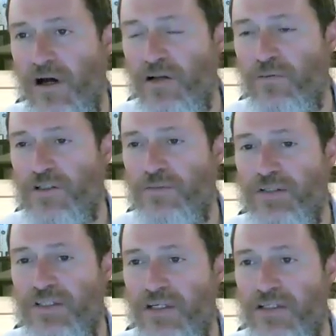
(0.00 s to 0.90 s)
idol
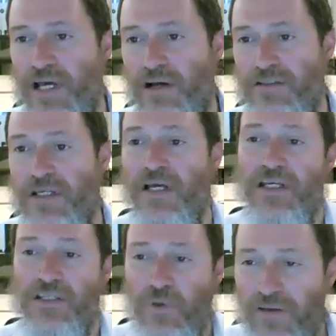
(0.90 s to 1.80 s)
worshippers to eat in his house.
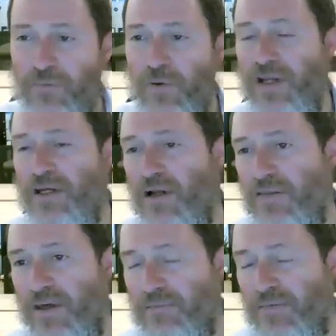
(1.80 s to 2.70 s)
His wife waited
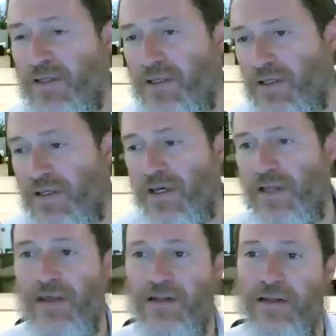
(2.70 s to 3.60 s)
on them,
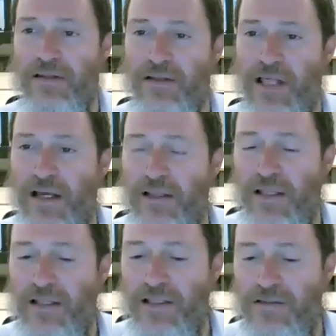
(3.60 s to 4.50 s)
and then that
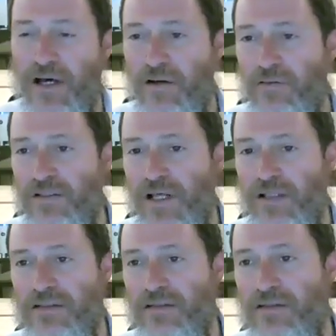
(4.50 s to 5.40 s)
led to
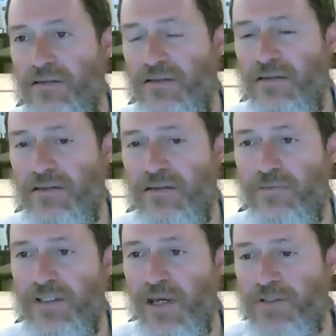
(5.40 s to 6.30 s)
not to the
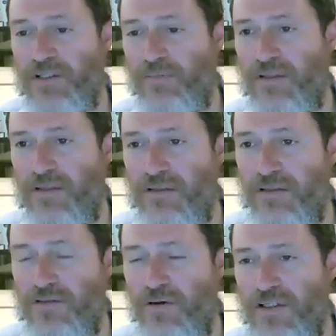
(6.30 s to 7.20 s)
redemption, but to the
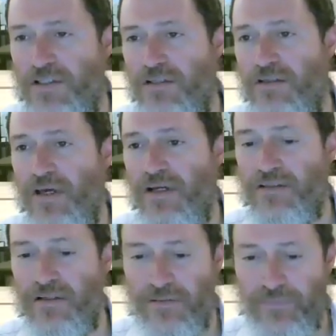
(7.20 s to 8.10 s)
destruction, to the
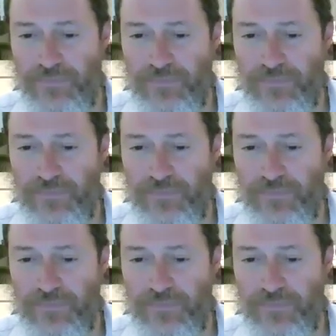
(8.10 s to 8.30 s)
exile.